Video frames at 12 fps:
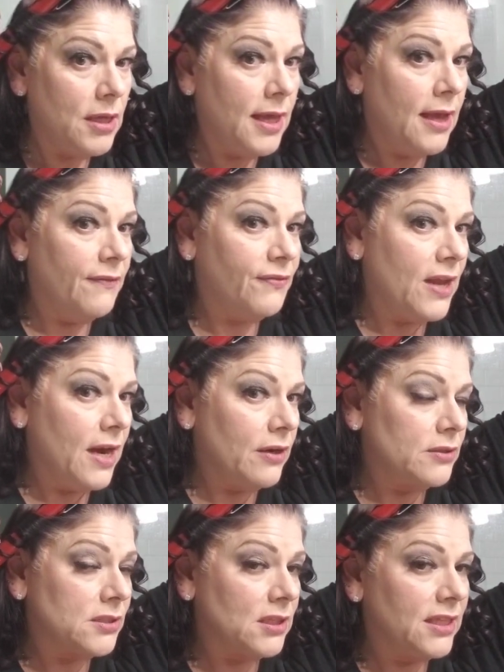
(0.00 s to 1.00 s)
if the hair
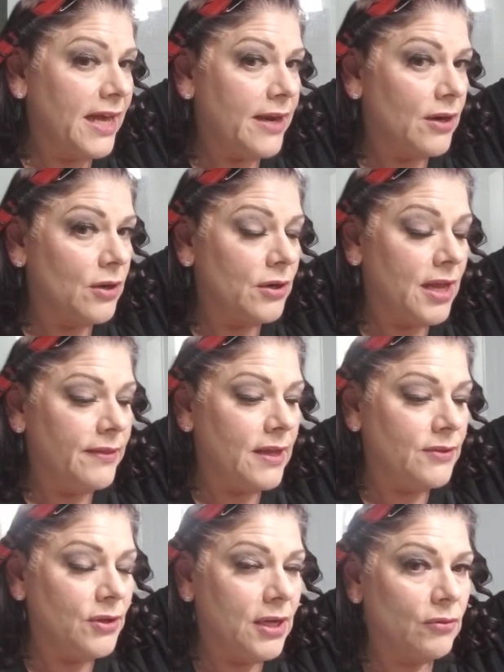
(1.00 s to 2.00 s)
is layered, and
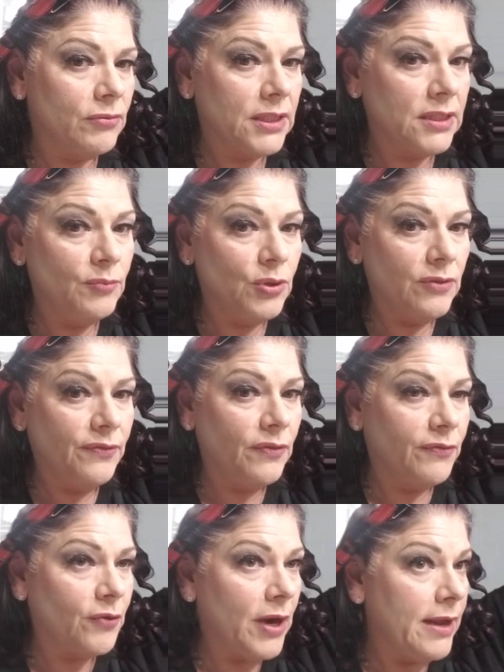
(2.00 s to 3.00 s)
then you get a really beautiful
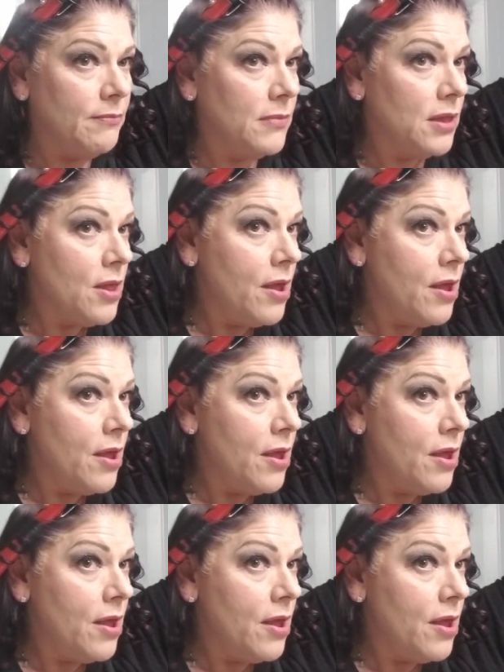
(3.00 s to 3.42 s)
frame.